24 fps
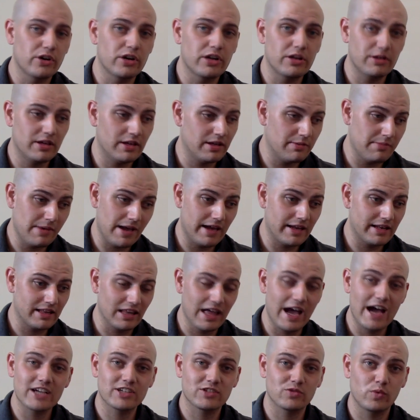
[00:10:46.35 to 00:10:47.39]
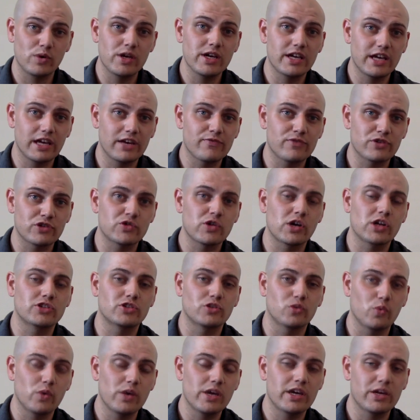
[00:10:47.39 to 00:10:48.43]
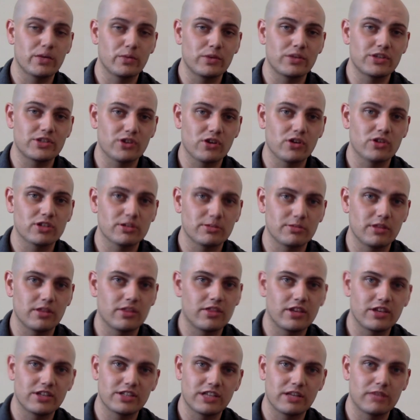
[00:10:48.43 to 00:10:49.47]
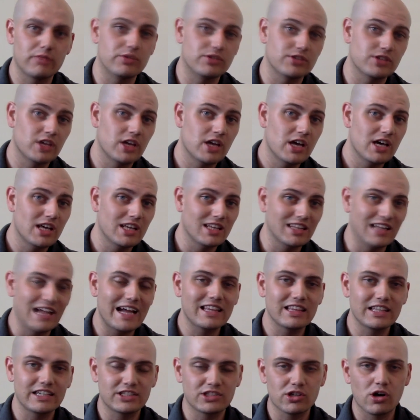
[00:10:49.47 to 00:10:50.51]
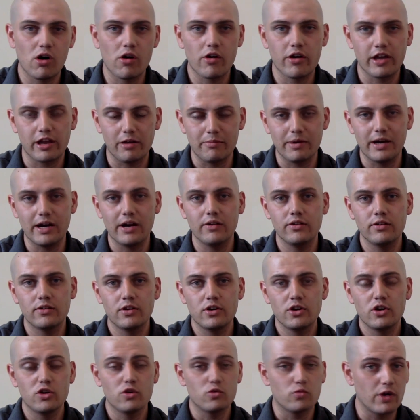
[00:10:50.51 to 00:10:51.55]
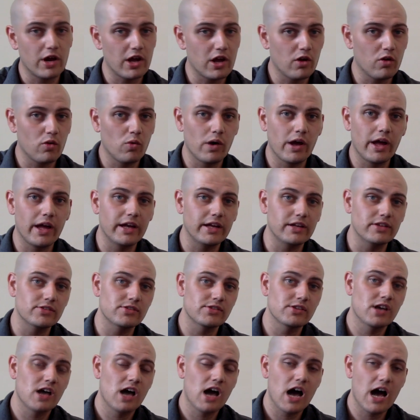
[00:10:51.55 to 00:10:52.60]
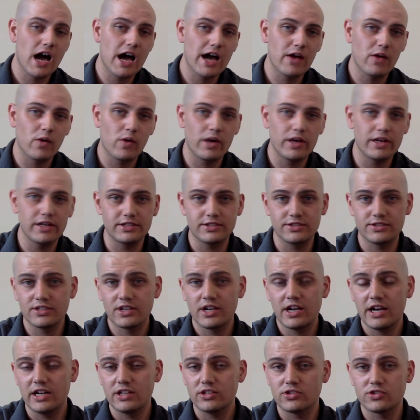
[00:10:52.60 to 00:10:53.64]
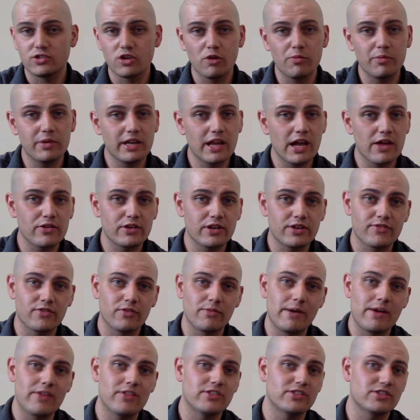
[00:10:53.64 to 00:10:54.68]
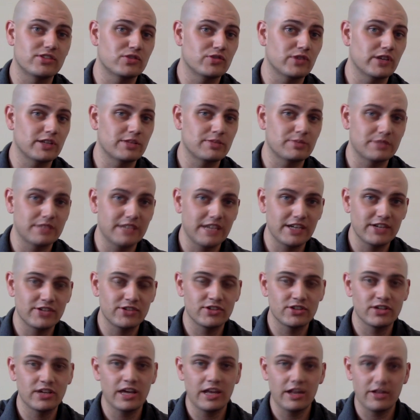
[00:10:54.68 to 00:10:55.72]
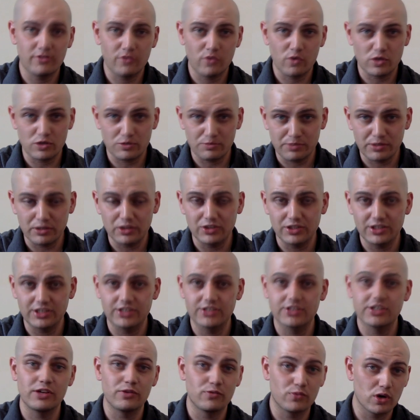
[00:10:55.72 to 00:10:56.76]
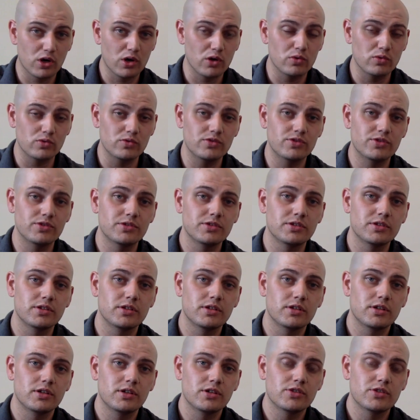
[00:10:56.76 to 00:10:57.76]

He made last week Infrastructure Week, and we saw some of the things that he was lightly talking about. Railways, highways, and so many other different methods of transportation, and of course buildings and roads.